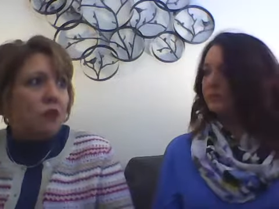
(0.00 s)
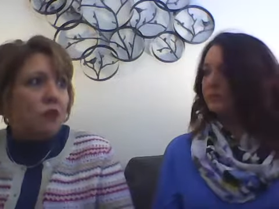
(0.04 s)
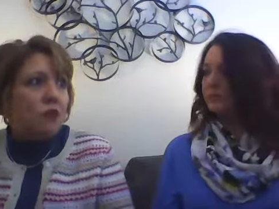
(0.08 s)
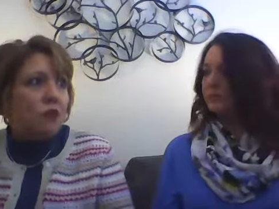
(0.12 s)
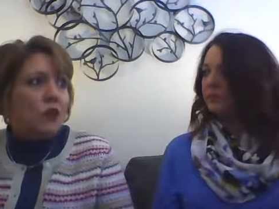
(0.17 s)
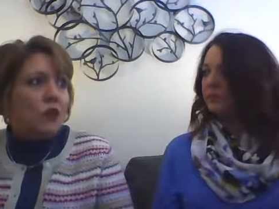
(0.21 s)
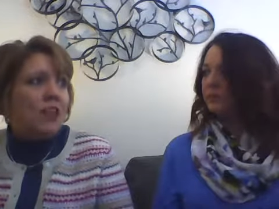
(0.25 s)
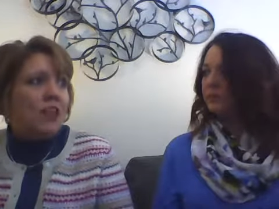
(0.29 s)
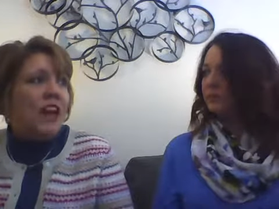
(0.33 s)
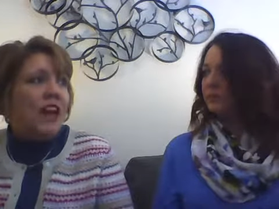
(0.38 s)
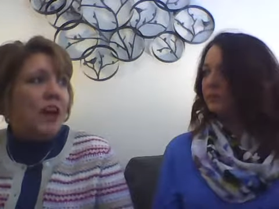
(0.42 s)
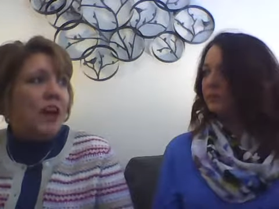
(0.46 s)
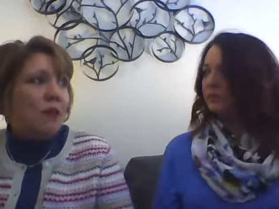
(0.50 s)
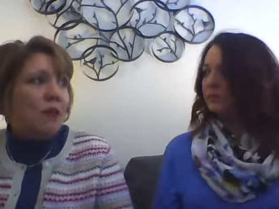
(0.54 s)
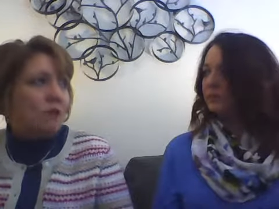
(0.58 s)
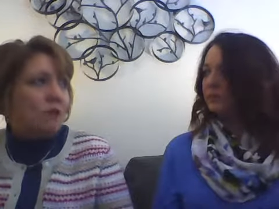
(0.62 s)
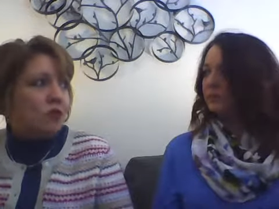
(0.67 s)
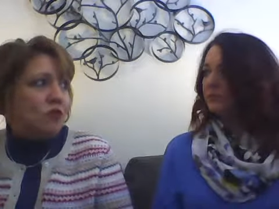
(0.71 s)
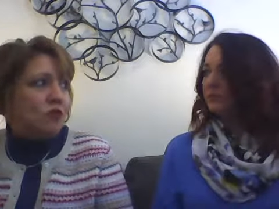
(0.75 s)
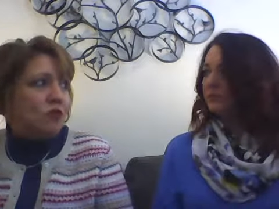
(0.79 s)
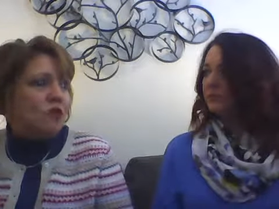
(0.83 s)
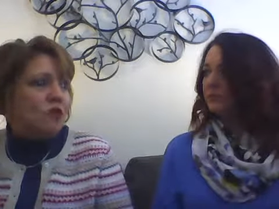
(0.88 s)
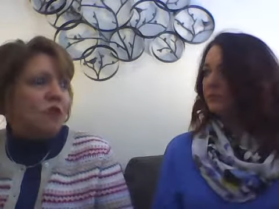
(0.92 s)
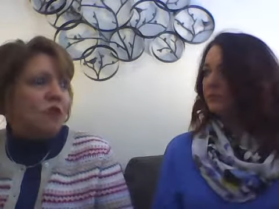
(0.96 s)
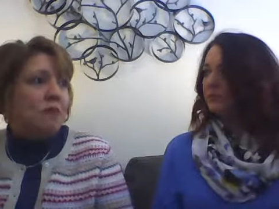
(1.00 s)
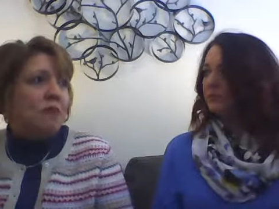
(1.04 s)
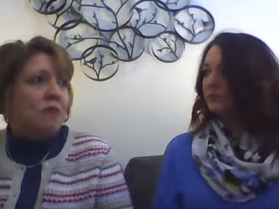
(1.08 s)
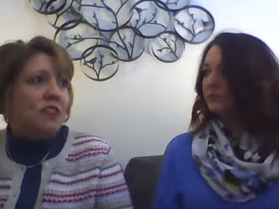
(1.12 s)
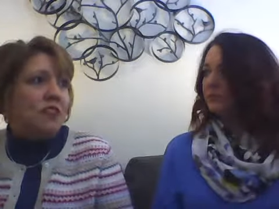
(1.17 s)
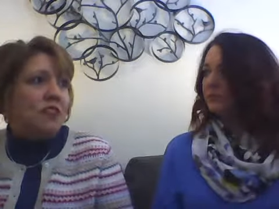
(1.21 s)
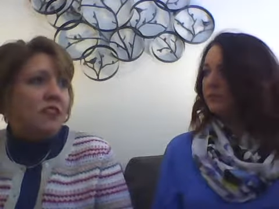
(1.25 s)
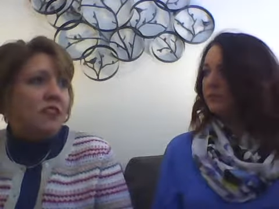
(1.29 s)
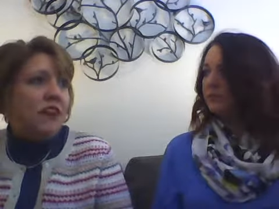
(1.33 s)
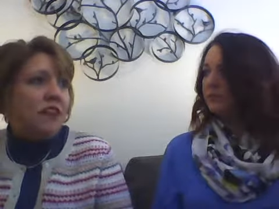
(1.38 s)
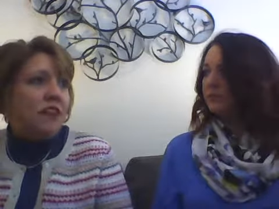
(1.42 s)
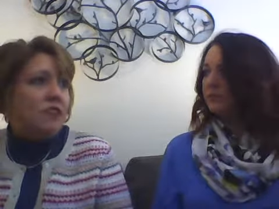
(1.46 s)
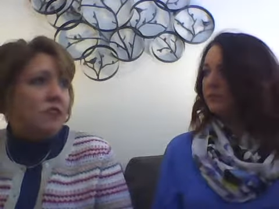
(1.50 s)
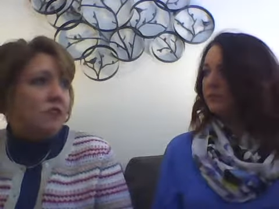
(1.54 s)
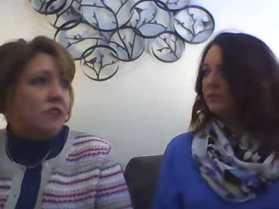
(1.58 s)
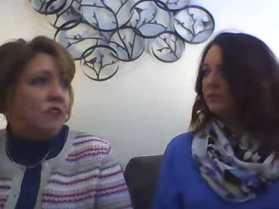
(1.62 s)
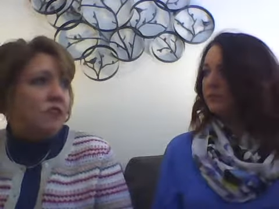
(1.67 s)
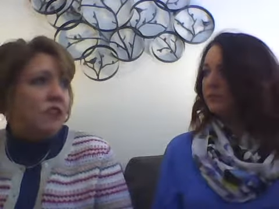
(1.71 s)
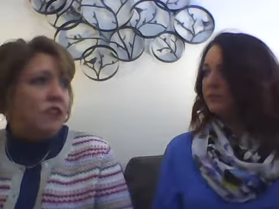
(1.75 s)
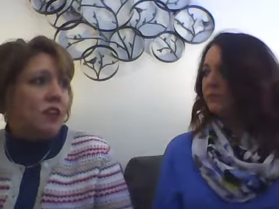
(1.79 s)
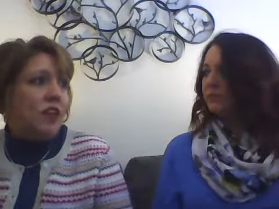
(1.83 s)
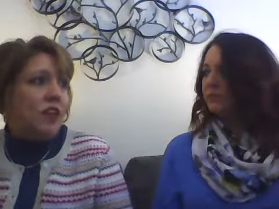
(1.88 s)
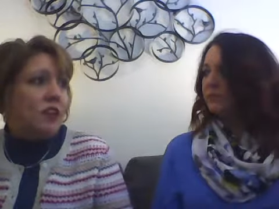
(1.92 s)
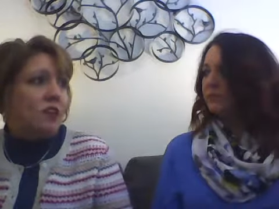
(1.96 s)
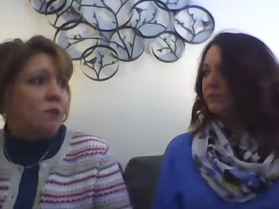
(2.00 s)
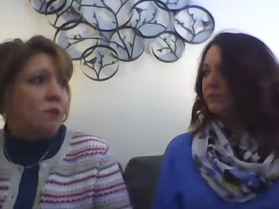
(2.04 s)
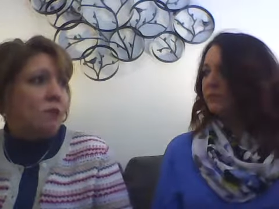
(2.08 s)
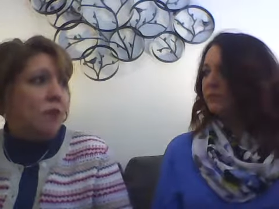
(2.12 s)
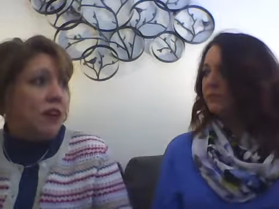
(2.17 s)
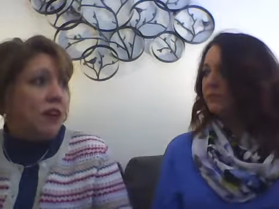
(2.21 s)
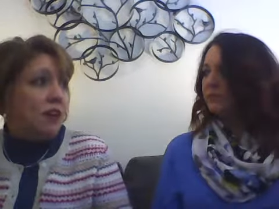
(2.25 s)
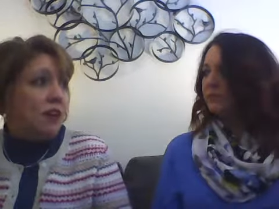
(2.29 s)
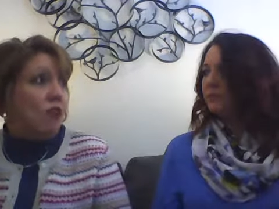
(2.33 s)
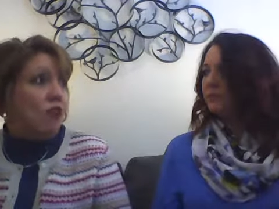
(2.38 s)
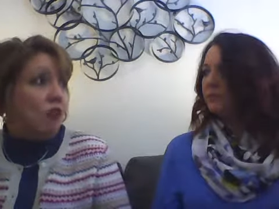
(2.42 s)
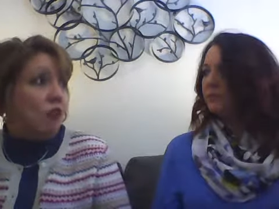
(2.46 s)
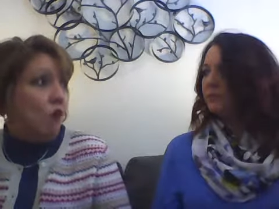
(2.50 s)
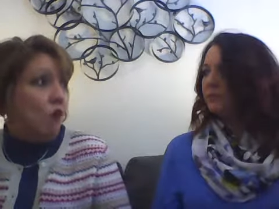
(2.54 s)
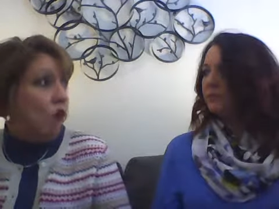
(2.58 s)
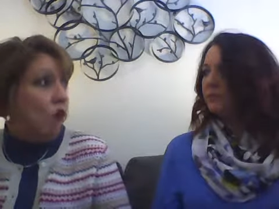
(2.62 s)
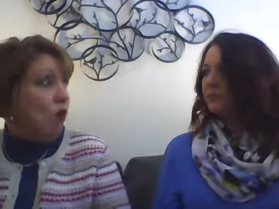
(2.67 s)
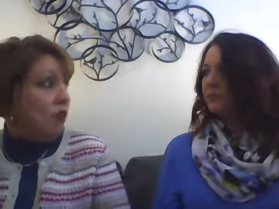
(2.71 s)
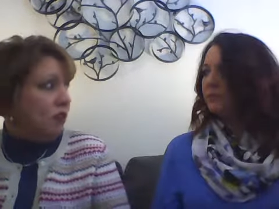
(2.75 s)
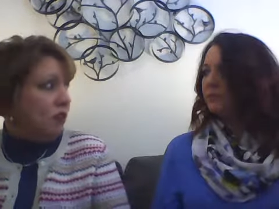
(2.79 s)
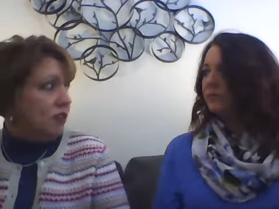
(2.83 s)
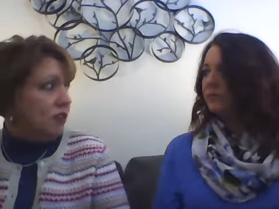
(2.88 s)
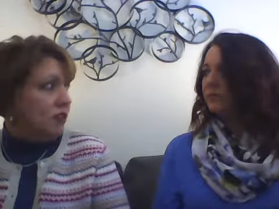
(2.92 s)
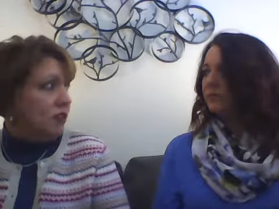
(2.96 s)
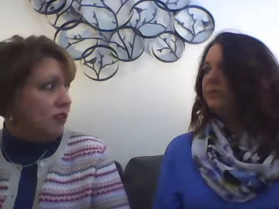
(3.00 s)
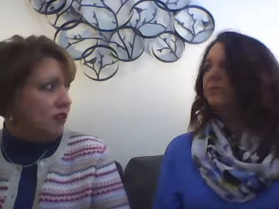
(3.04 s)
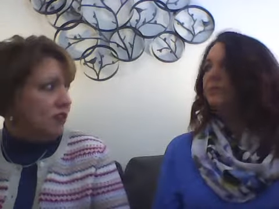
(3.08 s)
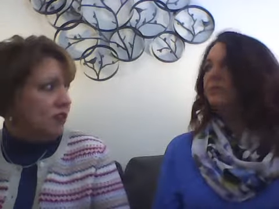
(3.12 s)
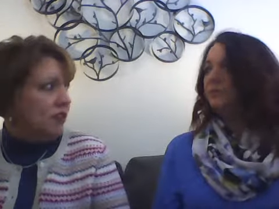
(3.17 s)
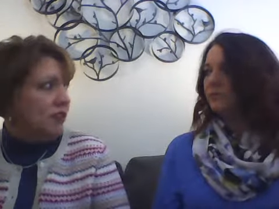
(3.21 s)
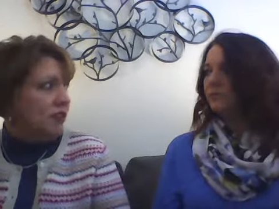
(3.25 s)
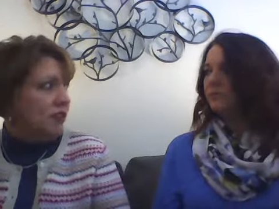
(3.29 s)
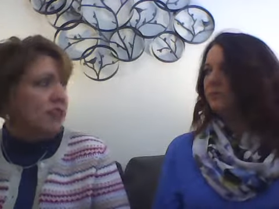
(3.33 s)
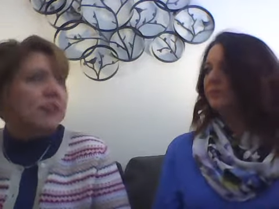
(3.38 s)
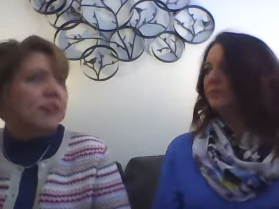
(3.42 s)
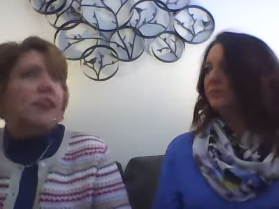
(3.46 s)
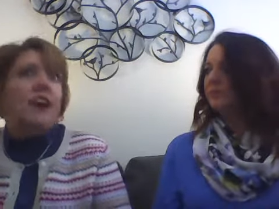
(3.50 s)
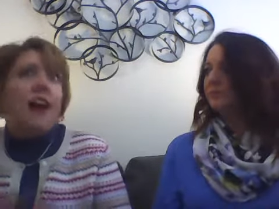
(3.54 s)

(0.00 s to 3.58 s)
Speaker 1: recapture something that you feel like you might have lost mm-hmm.